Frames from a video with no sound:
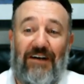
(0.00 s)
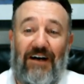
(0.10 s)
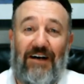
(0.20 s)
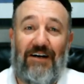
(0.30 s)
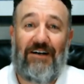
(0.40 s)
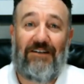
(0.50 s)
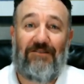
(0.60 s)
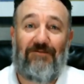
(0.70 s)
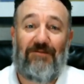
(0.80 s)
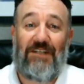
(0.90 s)

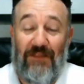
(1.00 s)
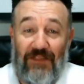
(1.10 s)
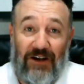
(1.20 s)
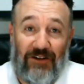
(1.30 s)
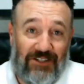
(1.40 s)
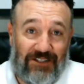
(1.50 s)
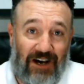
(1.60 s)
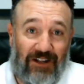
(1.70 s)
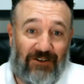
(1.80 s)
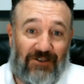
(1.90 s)

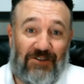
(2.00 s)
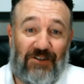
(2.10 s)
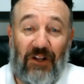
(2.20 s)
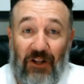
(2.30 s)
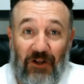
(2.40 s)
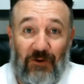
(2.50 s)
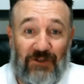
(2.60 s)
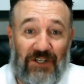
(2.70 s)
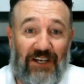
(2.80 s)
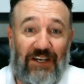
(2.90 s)
$10,000 to
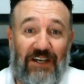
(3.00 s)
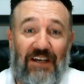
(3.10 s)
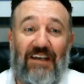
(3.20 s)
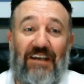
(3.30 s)
closing